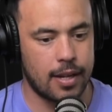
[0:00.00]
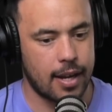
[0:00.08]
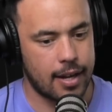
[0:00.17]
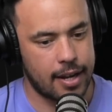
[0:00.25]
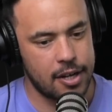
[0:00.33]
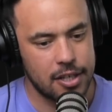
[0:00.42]

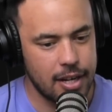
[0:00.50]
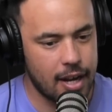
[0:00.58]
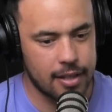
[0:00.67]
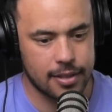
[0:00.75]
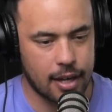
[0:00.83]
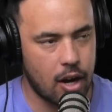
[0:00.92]
like initially
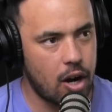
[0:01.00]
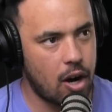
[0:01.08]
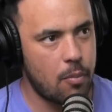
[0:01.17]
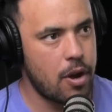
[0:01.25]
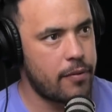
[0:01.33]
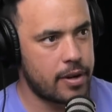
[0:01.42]
I was like,
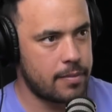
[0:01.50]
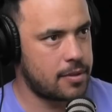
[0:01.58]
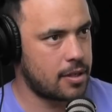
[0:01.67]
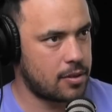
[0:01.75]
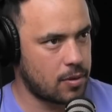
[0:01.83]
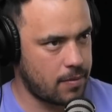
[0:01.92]
I'm moving him
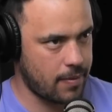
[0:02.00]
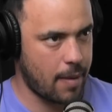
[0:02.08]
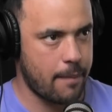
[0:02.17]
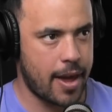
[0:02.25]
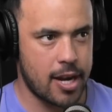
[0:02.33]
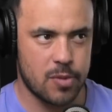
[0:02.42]
to sort of
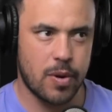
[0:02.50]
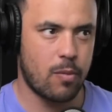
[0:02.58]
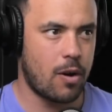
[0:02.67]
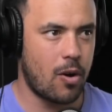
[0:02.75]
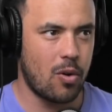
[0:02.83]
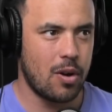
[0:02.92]
like
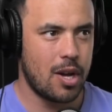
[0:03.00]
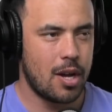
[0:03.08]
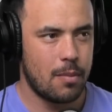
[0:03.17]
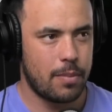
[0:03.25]
management role.